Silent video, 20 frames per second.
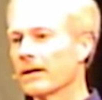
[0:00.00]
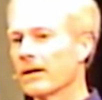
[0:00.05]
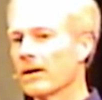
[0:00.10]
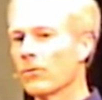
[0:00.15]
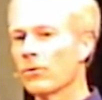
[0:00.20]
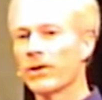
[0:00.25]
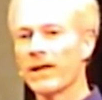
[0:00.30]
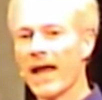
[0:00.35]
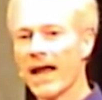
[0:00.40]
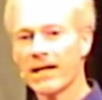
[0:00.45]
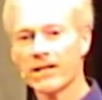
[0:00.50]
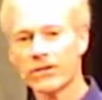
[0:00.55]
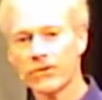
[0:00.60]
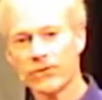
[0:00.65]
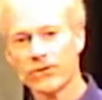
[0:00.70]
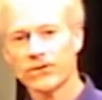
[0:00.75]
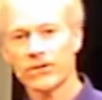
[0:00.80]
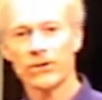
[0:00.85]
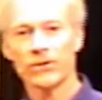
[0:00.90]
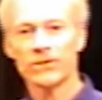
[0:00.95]
Well, the answer
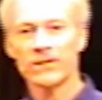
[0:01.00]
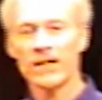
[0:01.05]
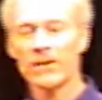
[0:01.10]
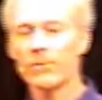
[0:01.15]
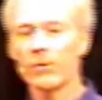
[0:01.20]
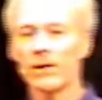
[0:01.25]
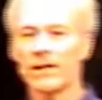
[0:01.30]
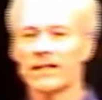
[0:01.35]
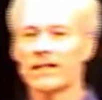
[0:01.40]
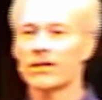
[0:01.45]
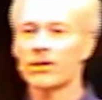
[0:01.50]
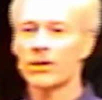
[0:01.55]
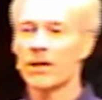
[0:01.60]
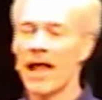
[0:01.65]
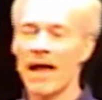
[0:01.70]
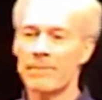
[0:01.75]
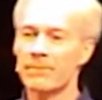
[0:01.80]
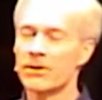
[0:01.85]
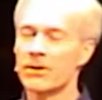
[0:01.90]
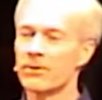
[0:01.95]
is so simple it
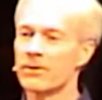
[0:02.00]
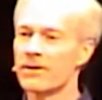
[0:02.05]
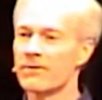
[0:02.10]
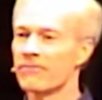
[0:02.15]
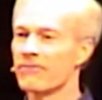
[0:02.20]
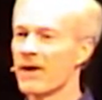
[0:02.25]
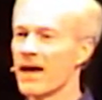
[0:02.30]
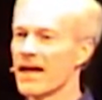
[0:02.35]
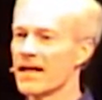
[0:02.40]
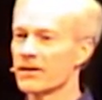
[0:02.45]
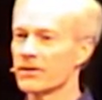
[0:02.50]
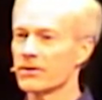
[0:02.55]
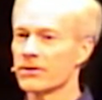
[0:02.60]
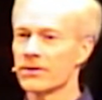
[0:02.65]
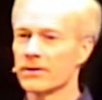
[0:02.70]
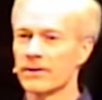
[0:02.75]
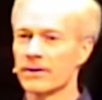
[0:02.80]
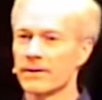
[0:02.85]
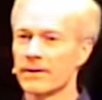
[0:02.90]
slaps you in the face.